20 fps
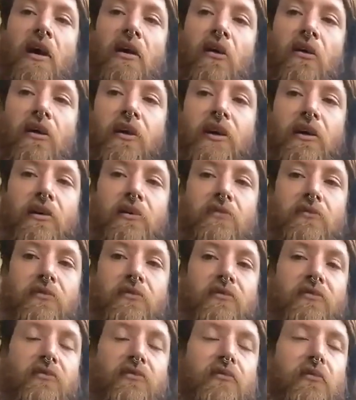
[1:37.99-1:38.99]
audio
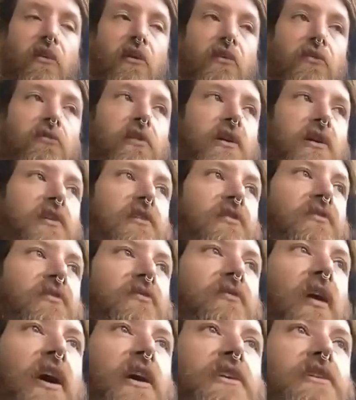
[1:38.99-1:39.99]
is only is
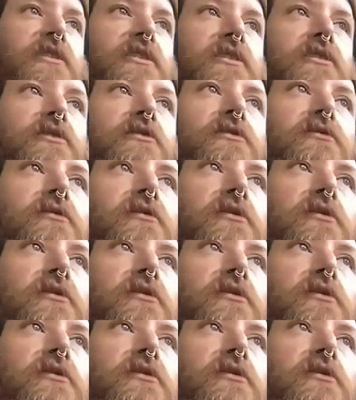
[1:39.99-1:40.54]
fine too.